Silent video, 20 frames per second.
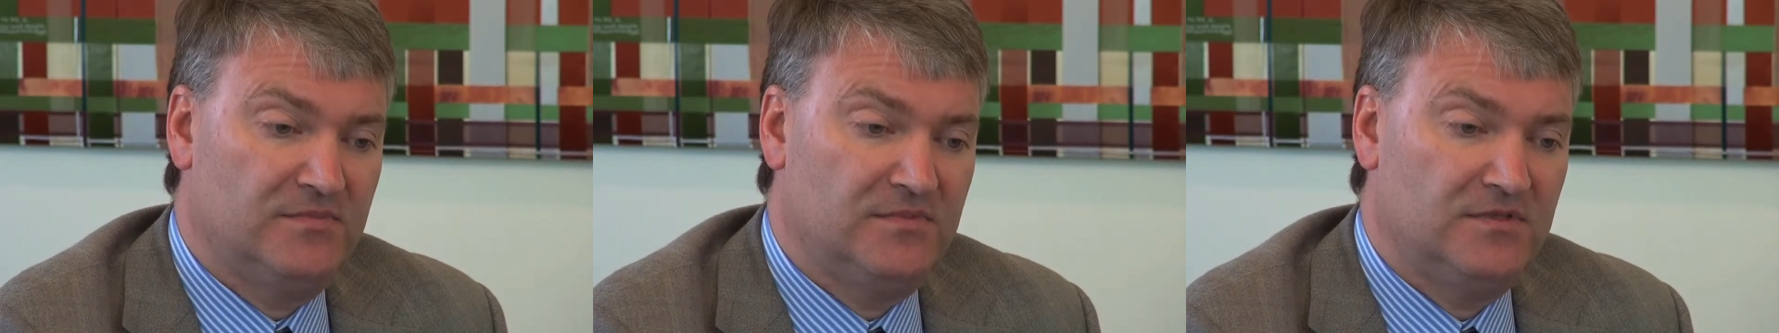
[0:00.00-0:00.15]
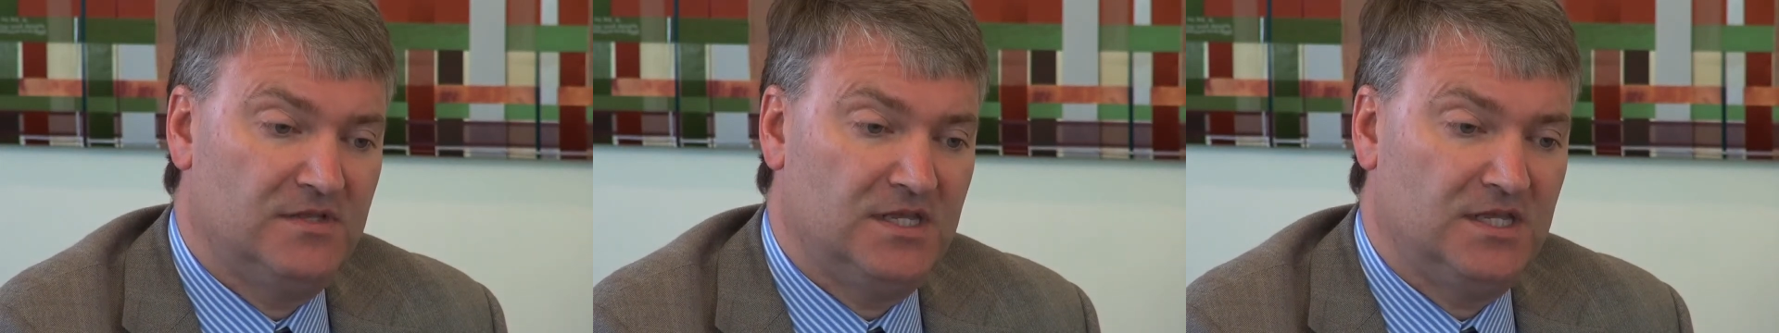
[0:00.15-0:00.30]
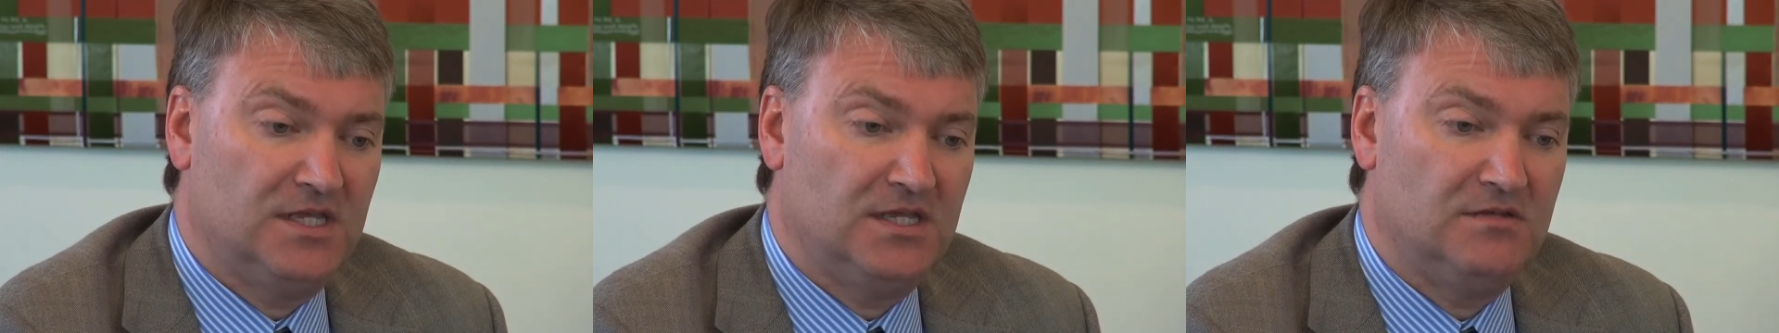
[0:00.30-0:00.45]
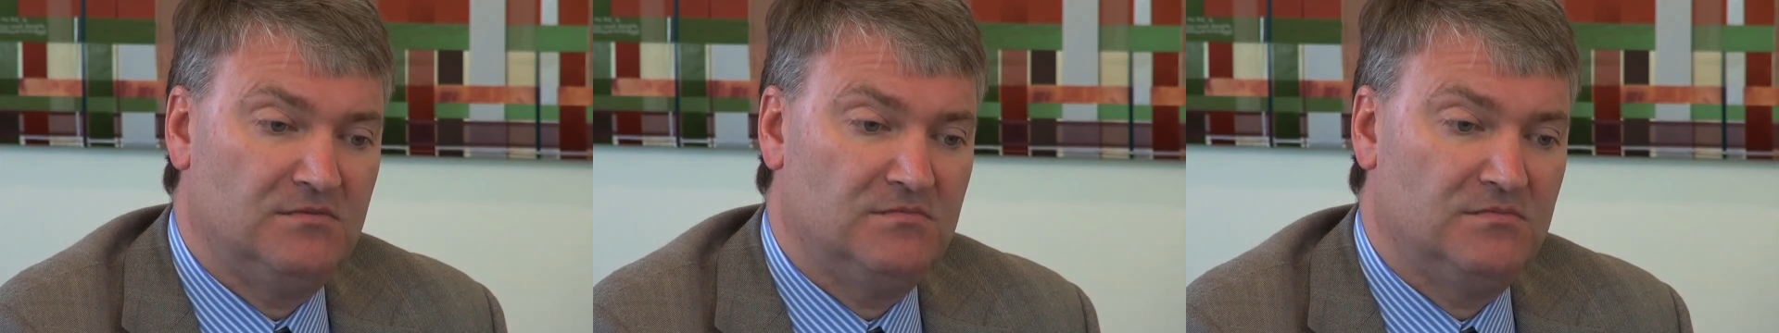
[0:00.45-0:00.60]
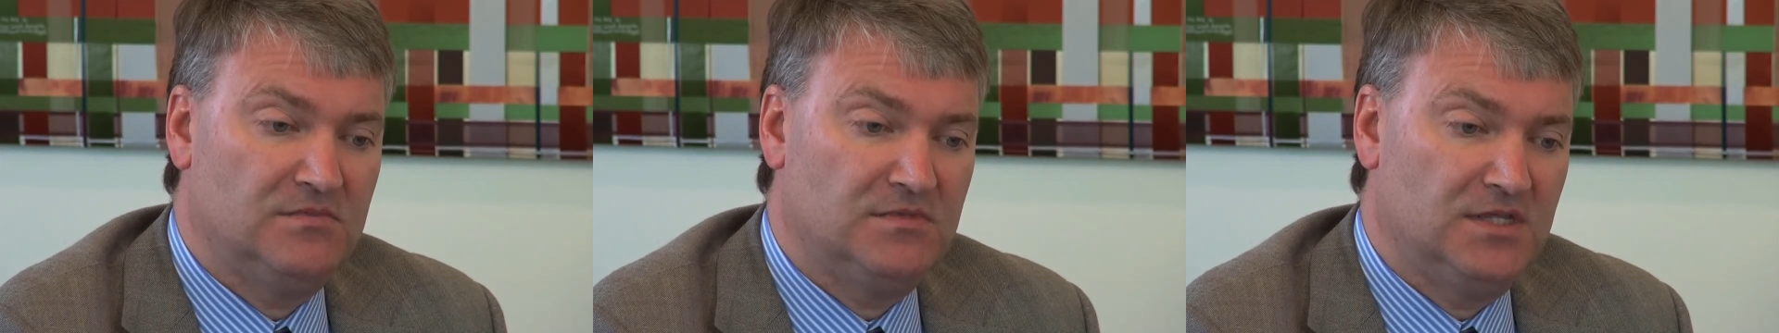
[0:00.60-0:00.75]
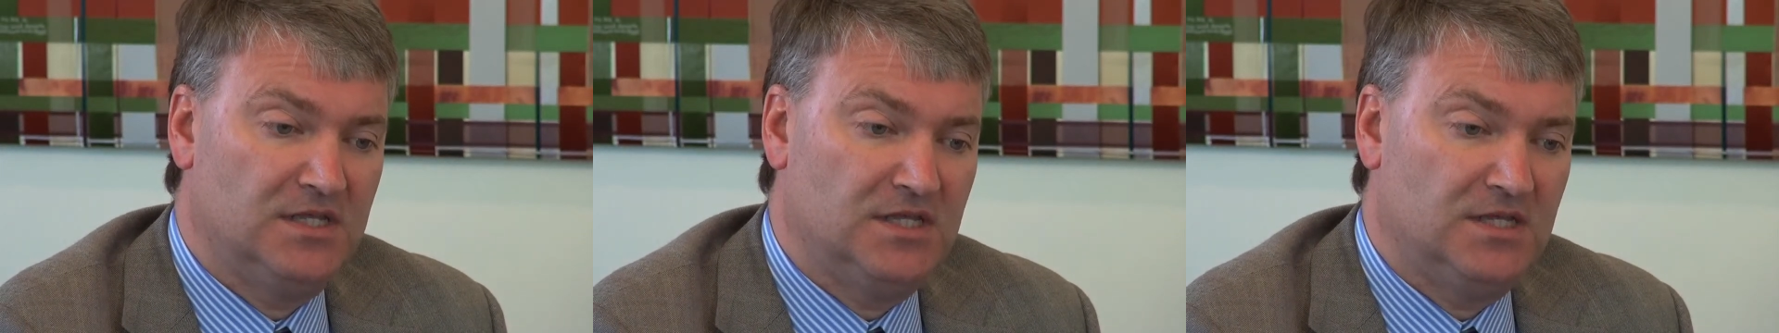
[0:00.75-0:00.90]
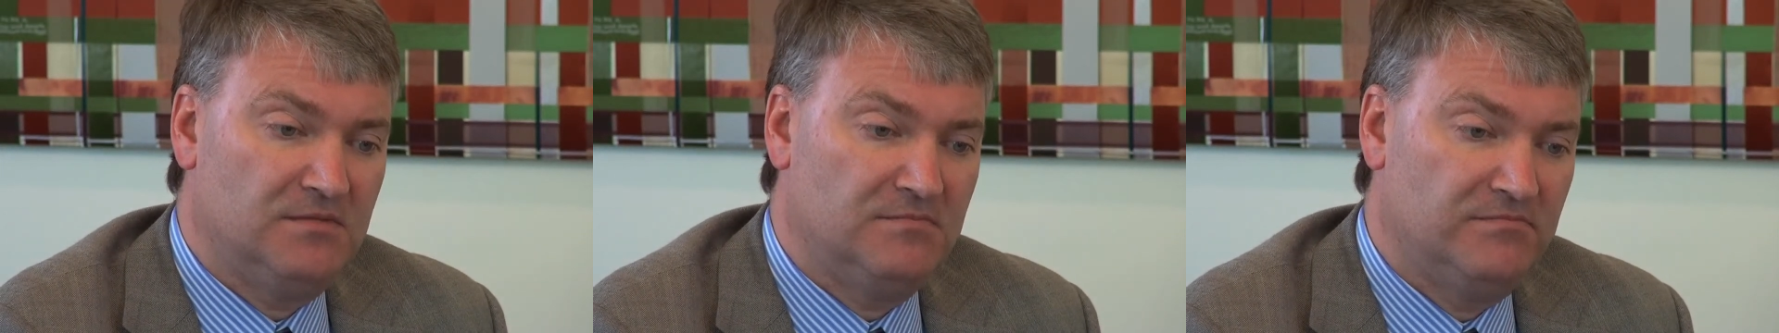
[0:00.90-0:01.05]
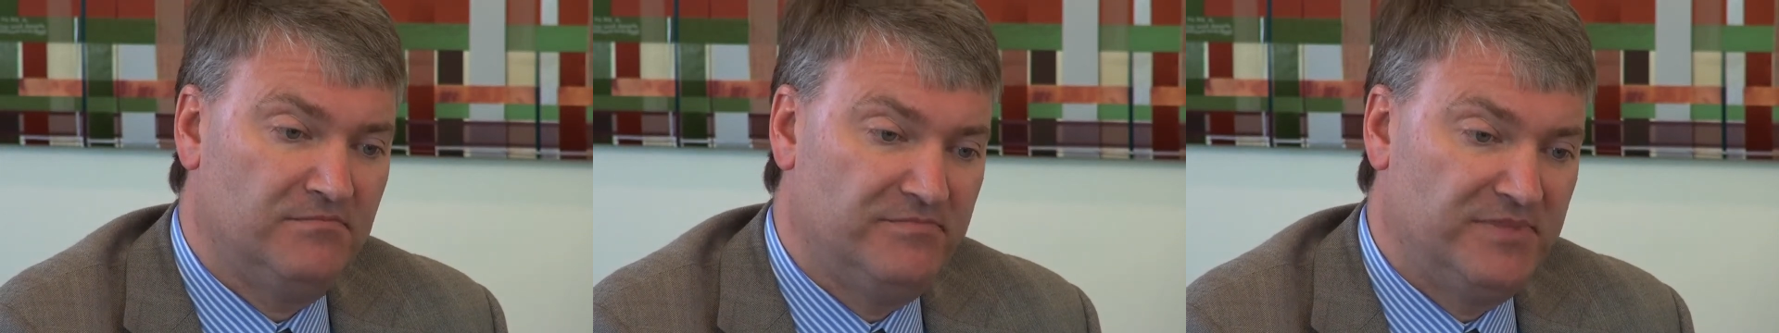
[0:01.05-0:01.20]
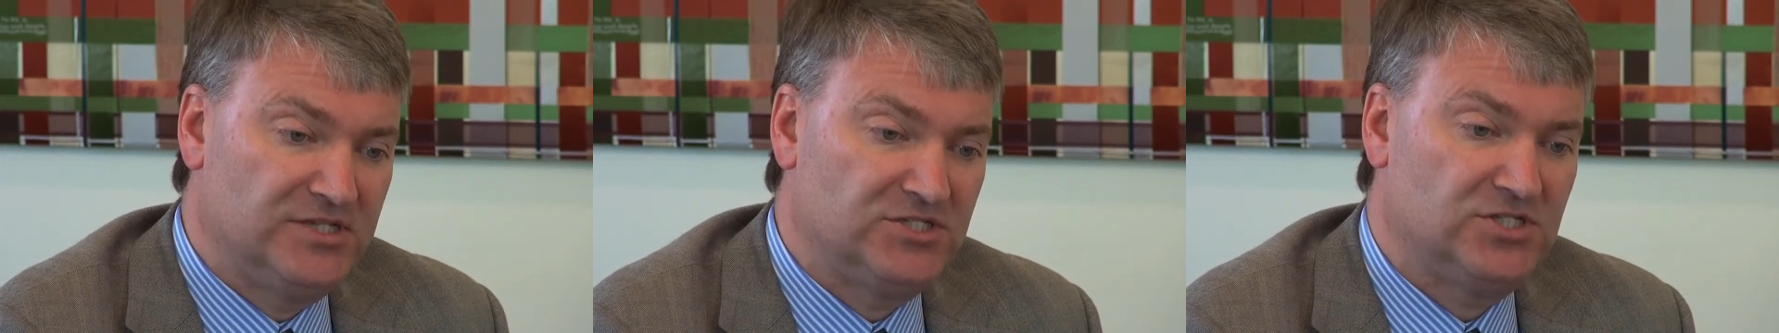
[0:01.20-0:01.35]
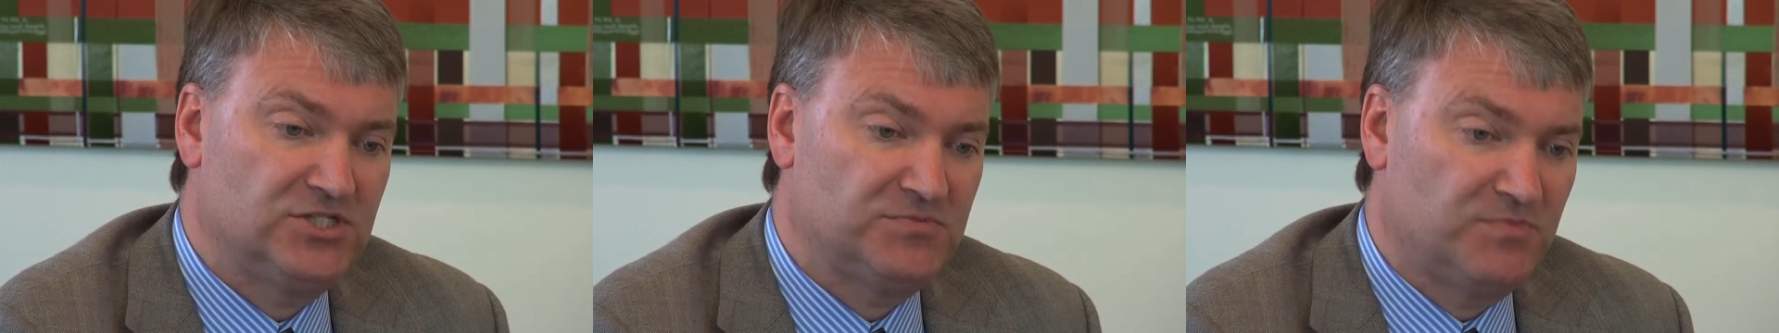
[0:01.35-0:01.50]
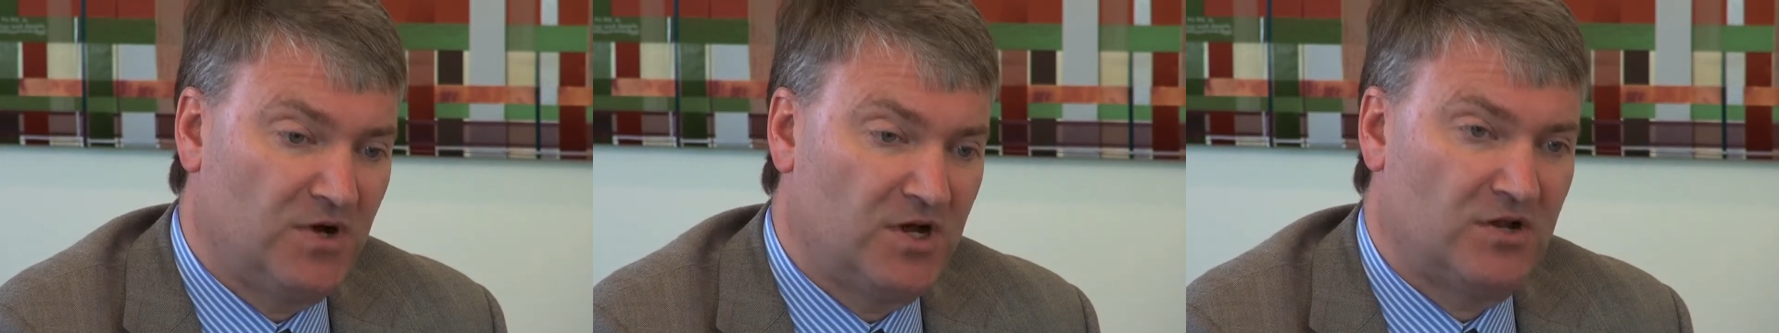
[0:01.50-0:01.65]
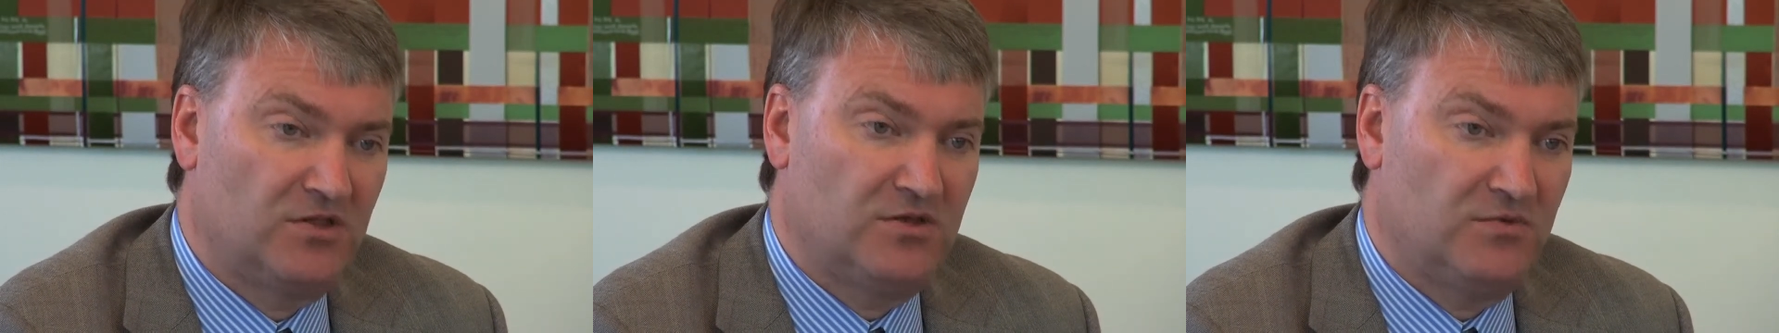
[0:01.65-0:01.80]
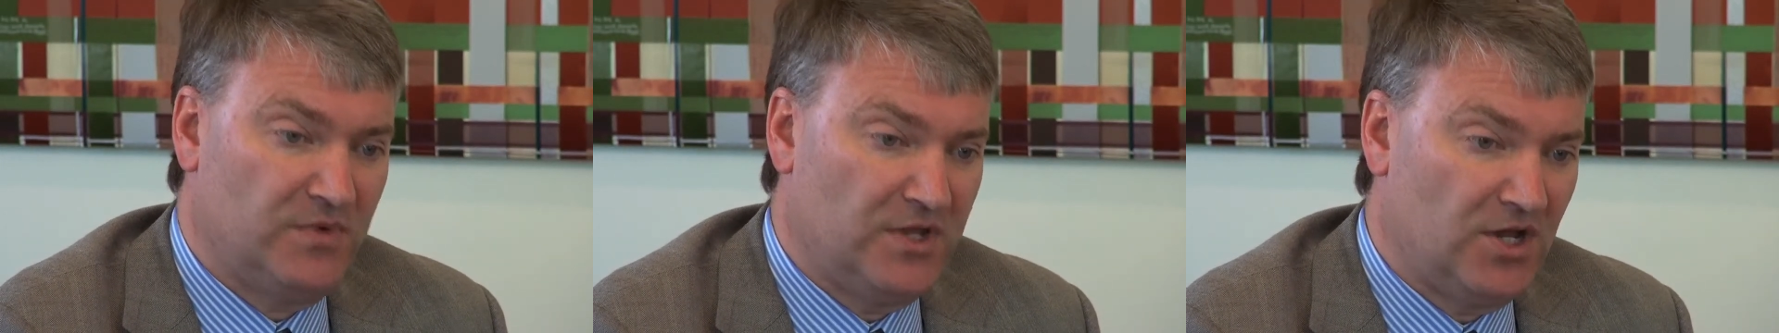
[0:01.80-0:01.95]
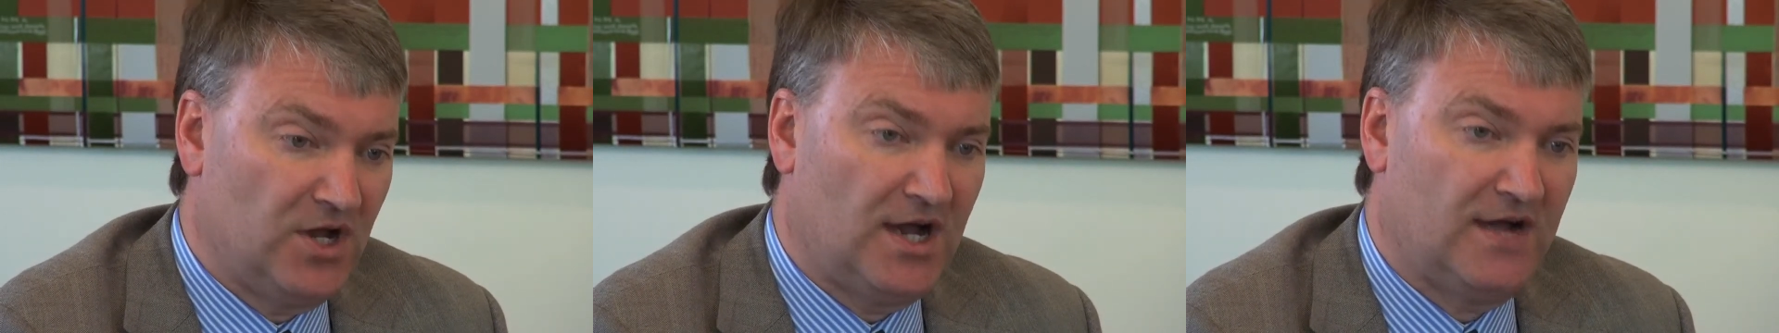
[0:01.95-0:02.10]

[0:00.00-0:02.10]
The business model that we